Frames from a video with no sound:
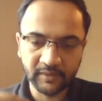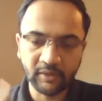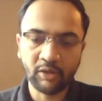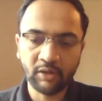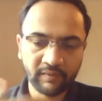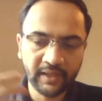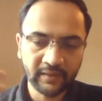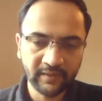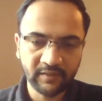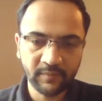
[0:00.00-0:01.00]
lots of
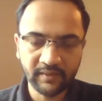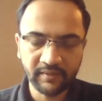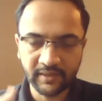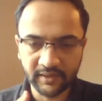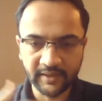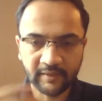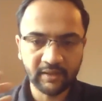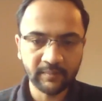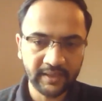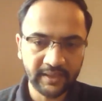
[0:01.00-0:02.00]
hardware experts
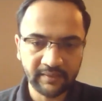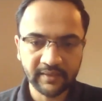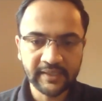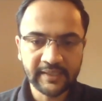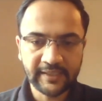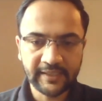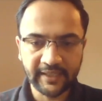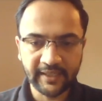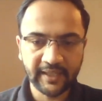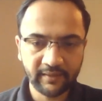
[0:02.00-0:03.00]
develop these
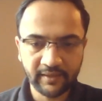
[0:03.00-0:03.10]
AI